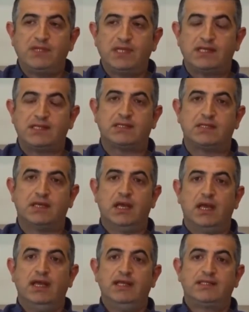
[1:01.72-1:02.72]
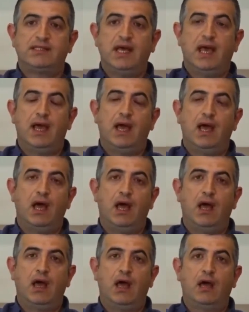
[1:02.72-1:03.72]
us, it's
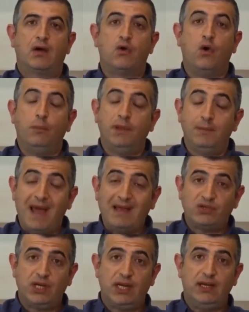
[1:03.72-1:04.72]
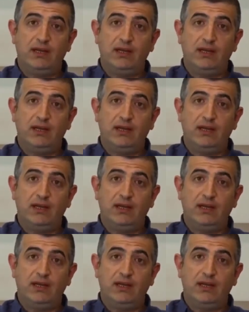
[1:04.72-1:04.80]
a complementary